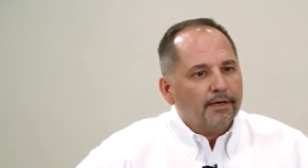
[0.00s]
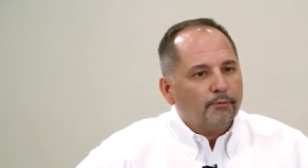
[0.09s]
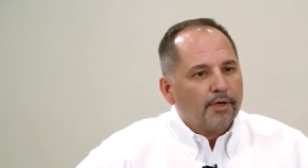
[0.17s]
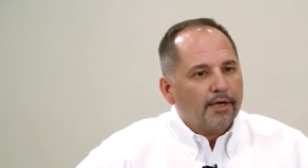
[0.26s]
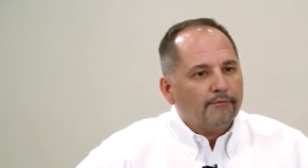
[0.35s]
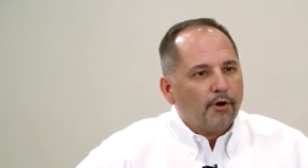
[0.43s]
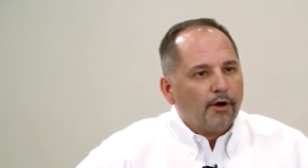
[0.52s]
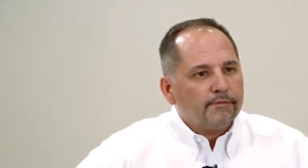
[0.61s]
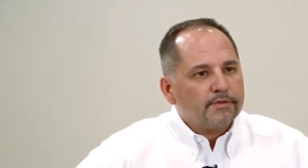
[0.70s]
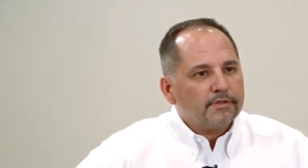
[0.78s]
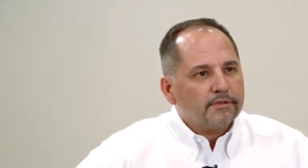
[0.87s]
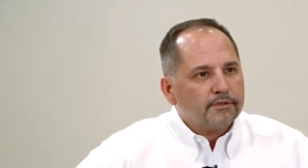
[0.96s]
We have
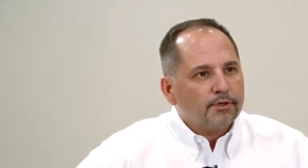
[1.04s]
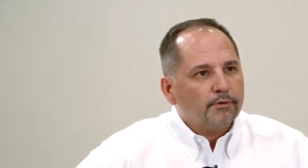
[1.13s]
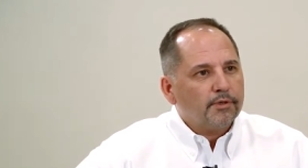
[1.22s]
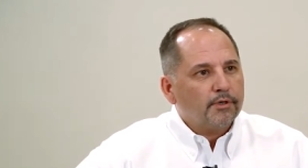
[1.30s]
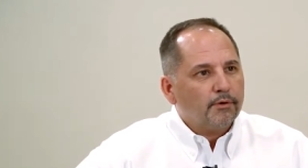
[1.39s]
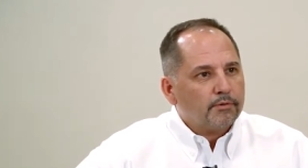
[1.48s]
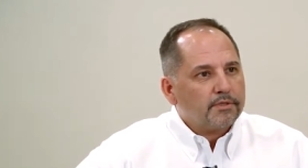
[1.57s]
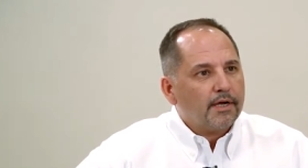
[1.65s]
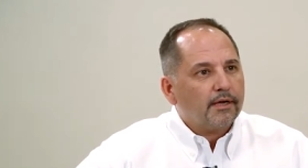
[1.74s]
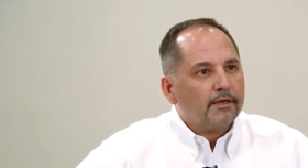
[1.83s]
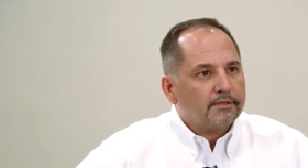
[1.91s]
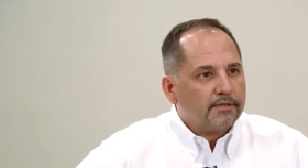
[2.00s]
offices in Tokyo,
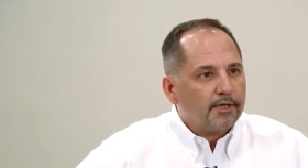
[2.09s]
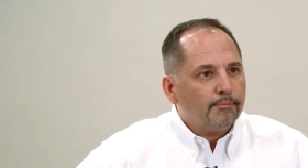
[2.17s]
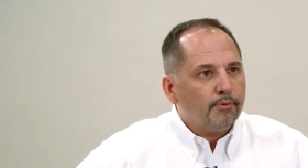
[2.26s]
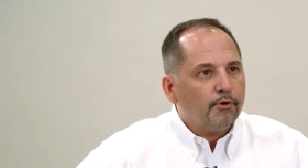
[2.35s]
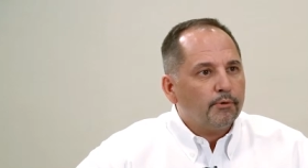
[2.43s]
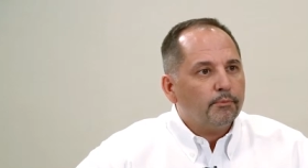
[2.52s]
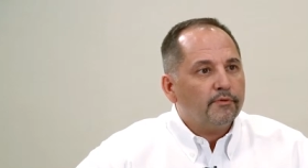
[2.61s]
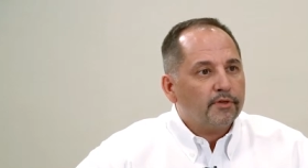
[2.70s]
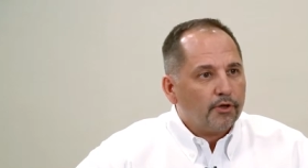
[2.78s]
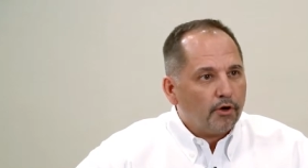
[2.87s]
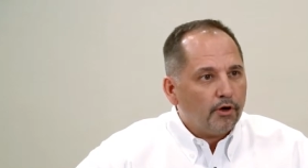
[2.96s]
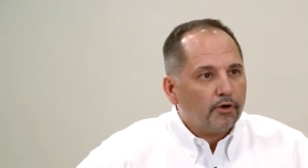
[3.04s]
Osaka, Singapore, moving
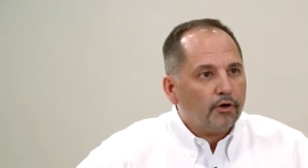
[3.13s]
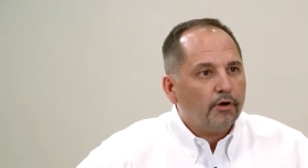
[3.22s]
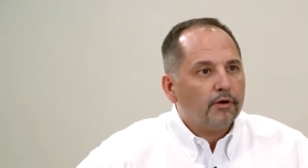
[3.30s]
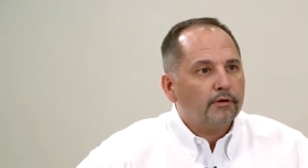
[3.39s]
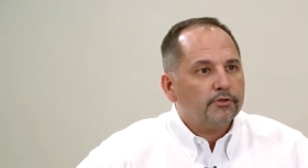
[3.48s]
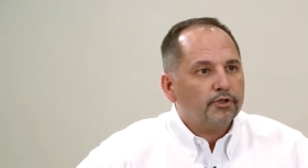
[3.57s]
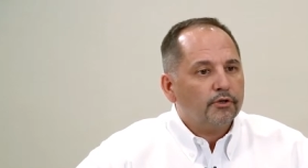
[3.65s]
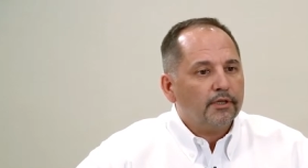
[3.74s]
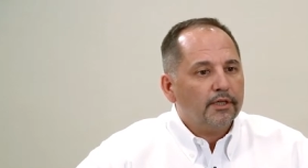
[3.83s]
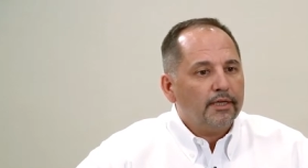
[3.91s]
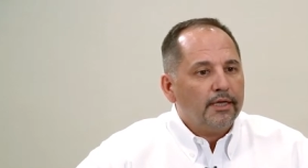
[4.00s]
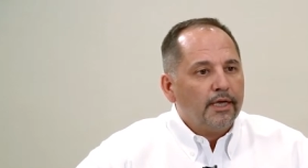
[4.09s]
to Hong Kong
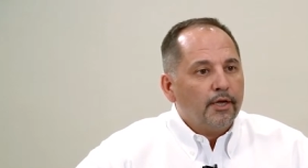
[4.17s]
shortly.